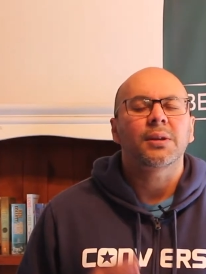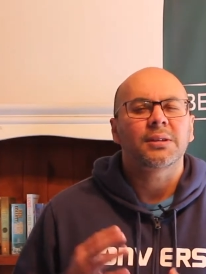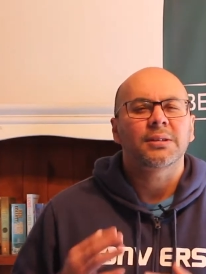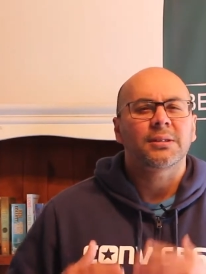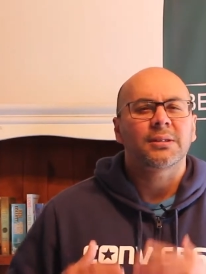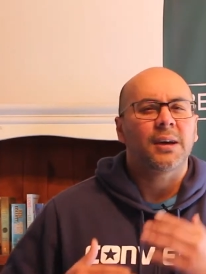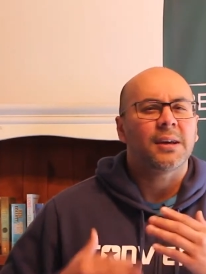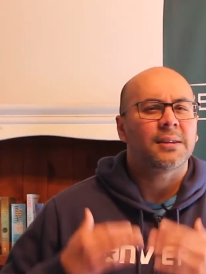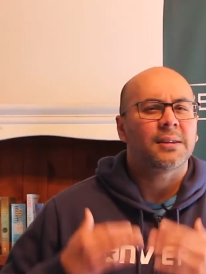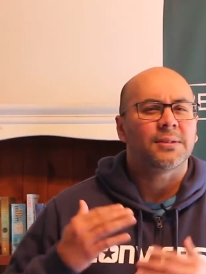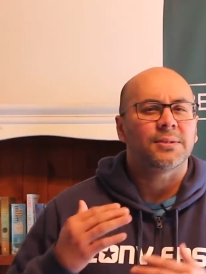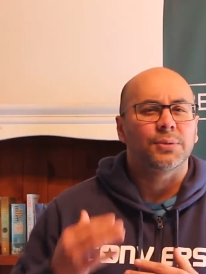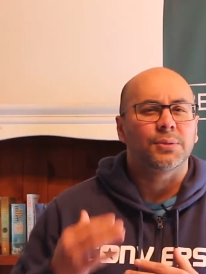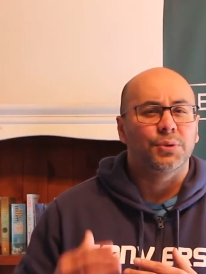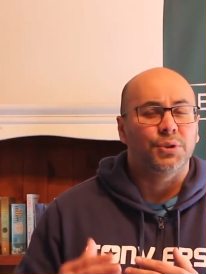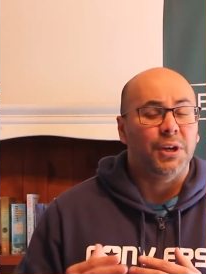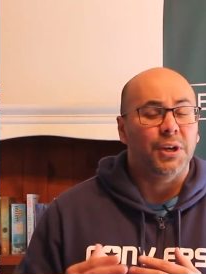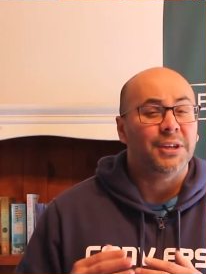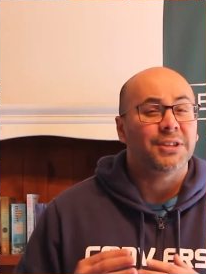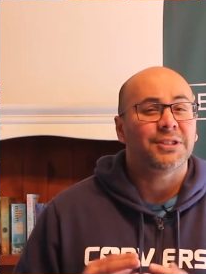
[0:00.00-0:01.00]
I decided to
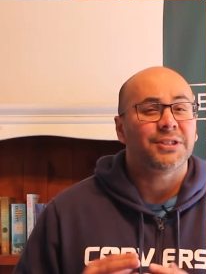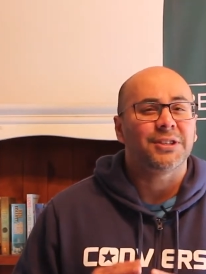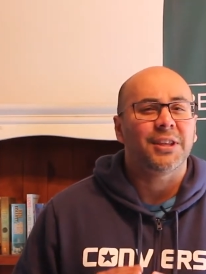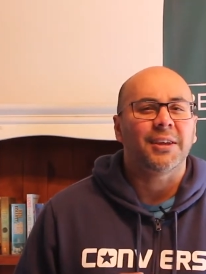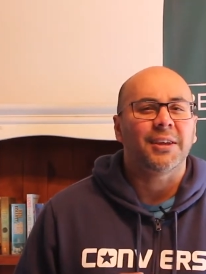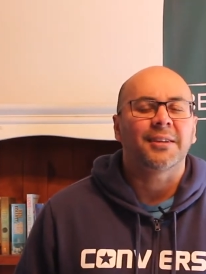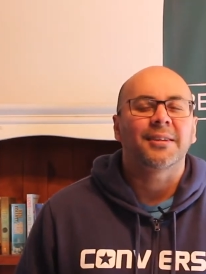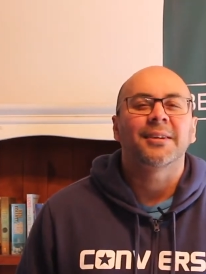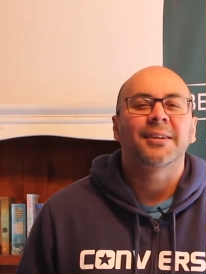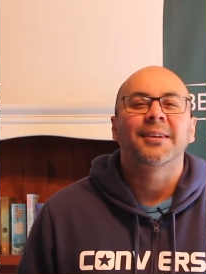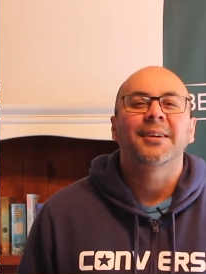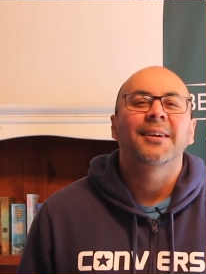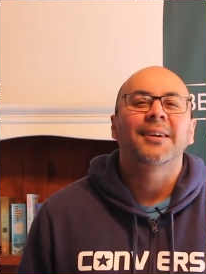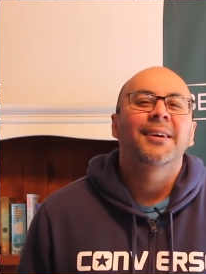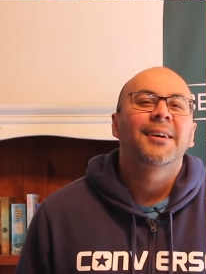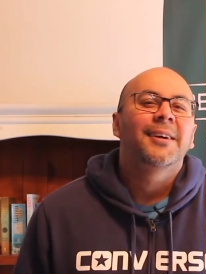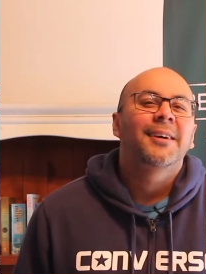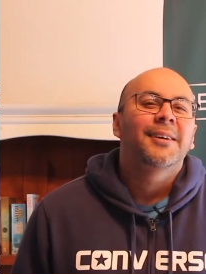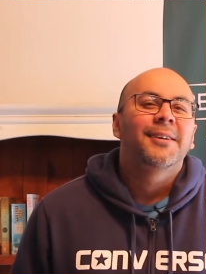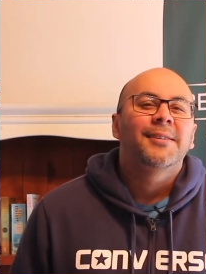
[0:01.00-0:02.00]
change that.
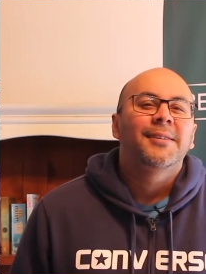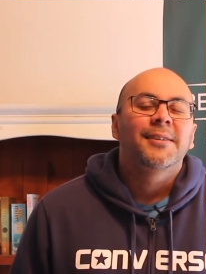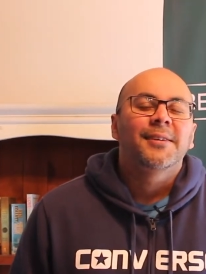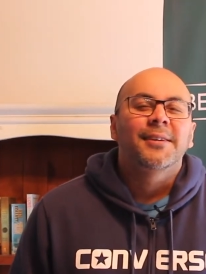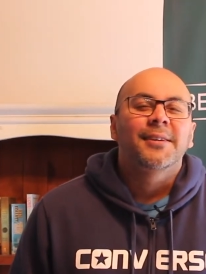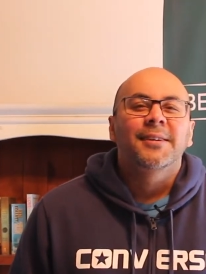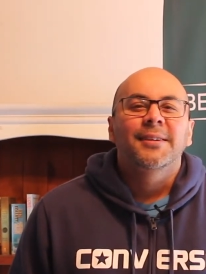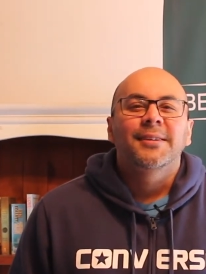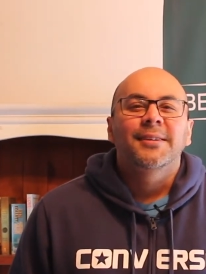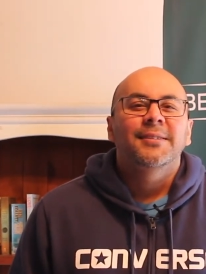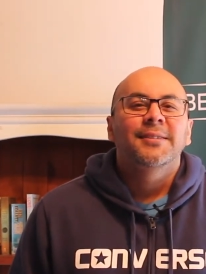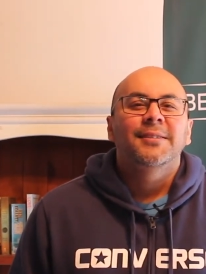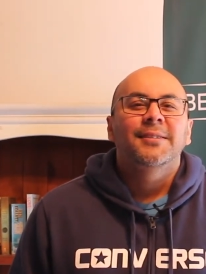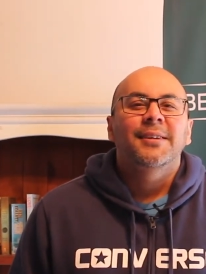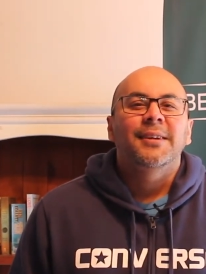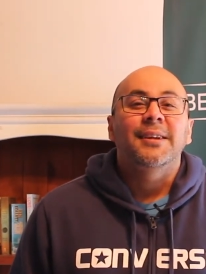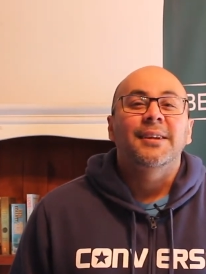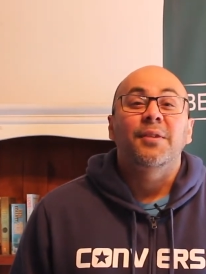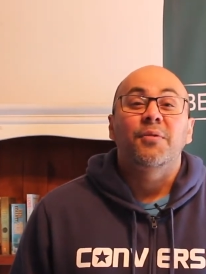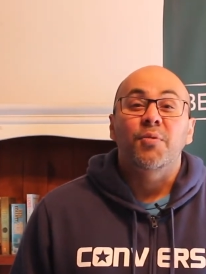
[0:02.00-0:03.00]

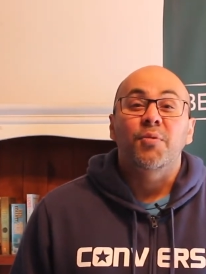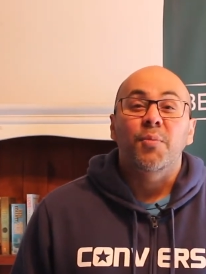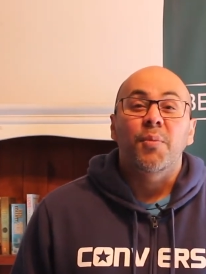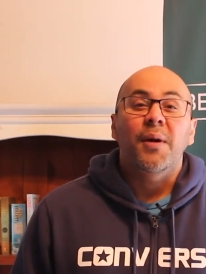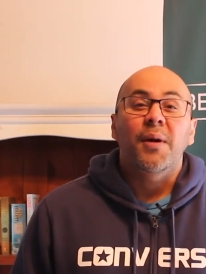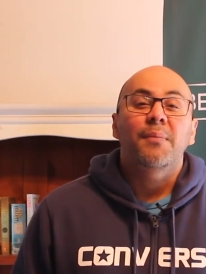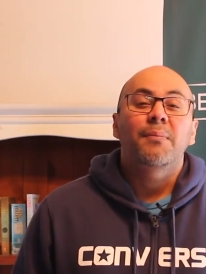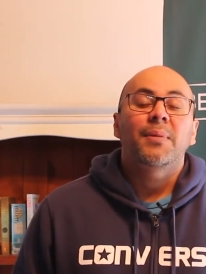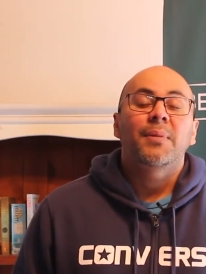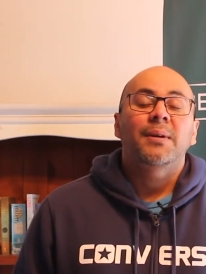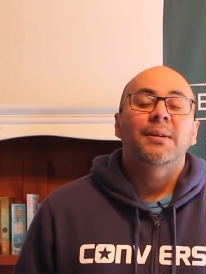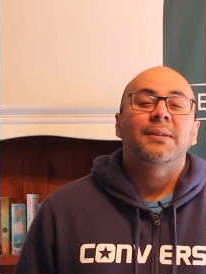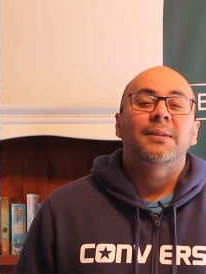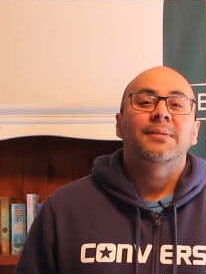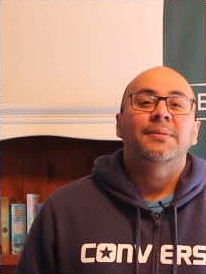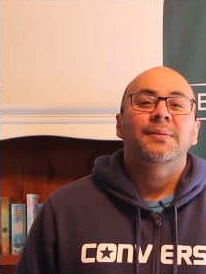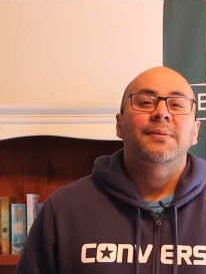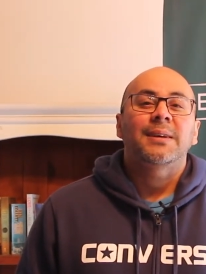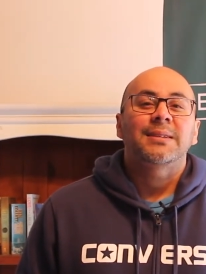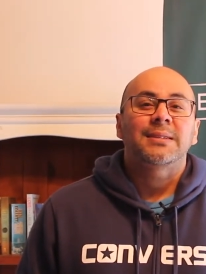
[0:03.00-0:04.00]
And I
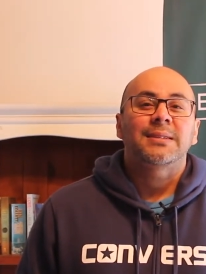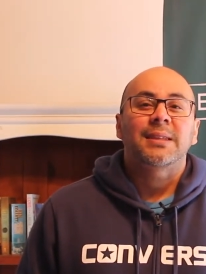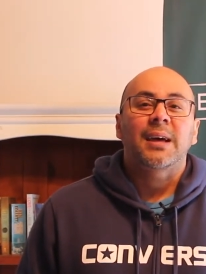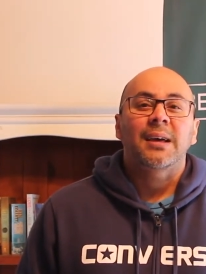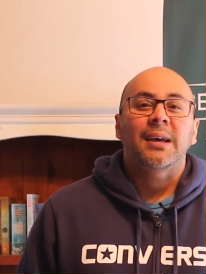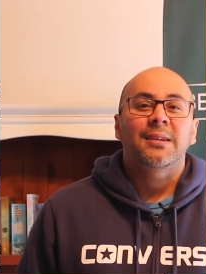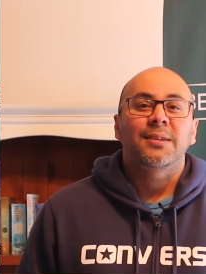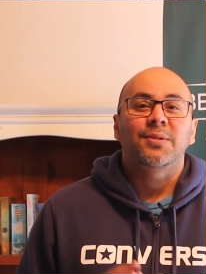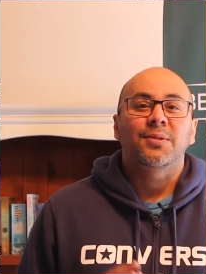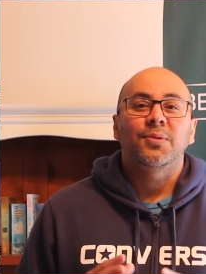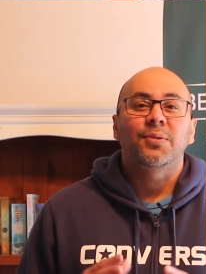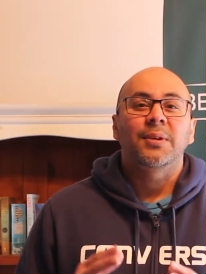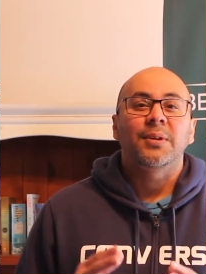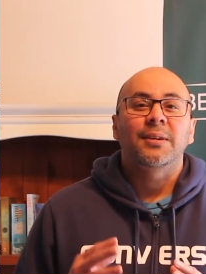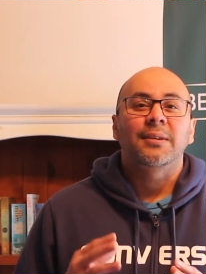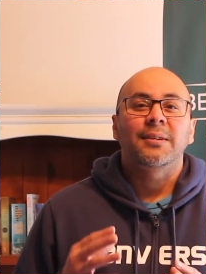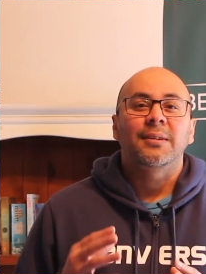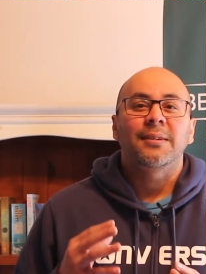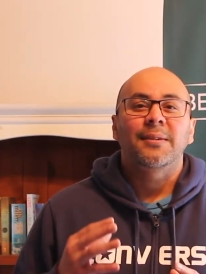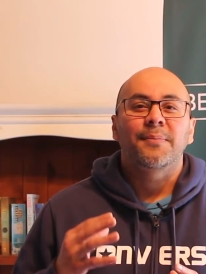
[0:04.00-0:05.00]
remember I started
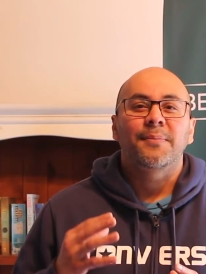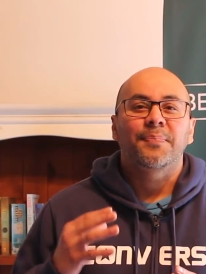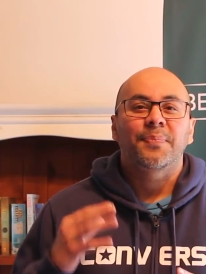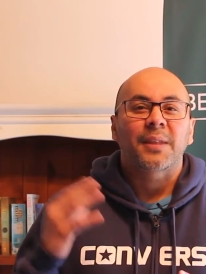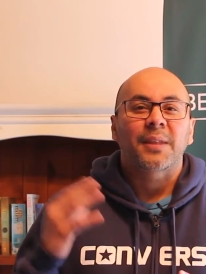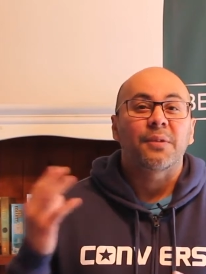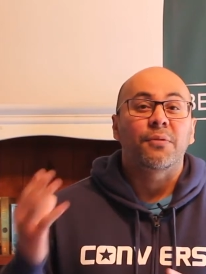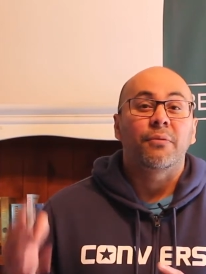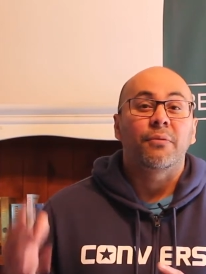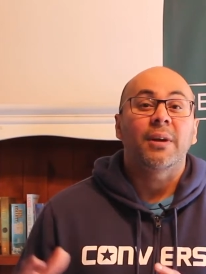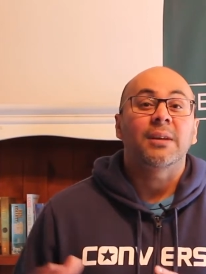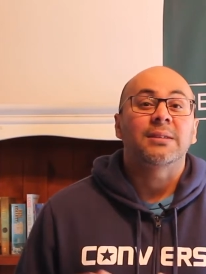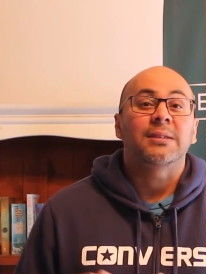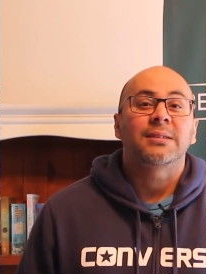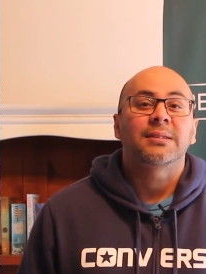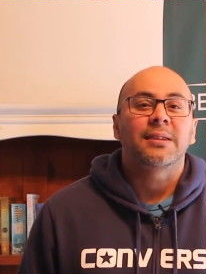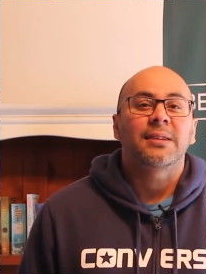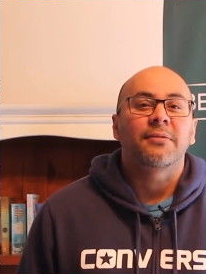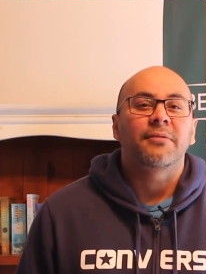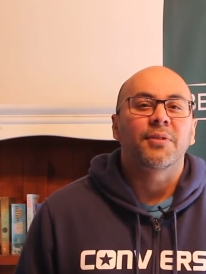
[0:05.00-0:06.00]
doing
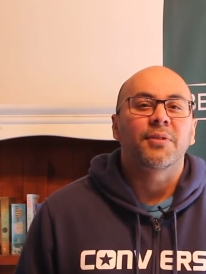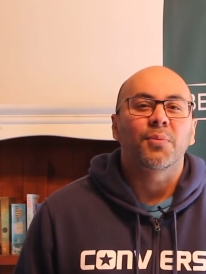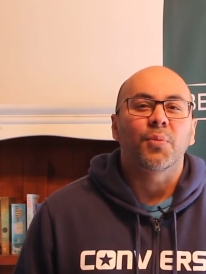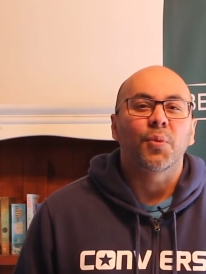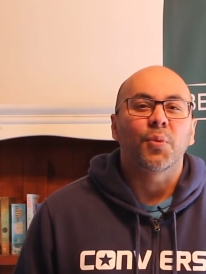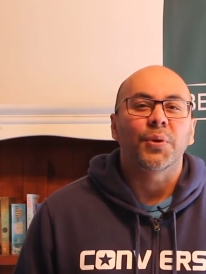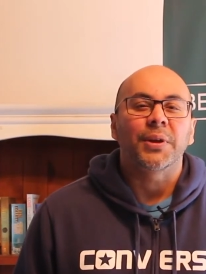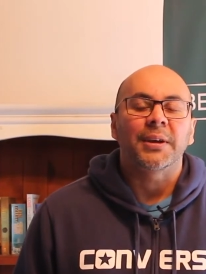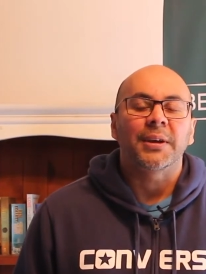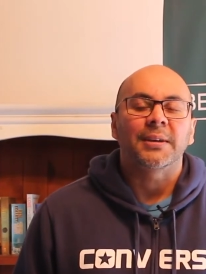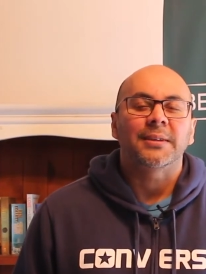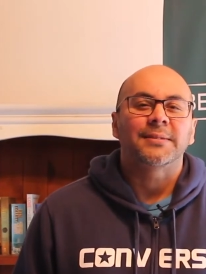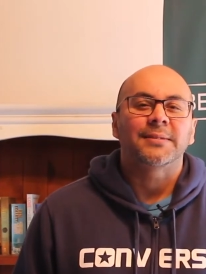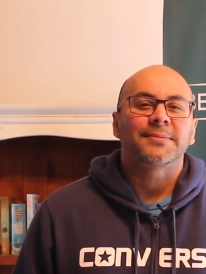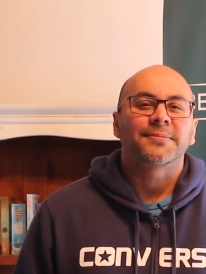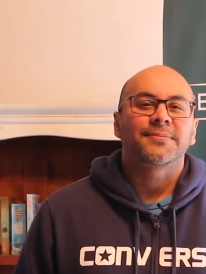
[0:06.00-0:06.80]
runs every morning.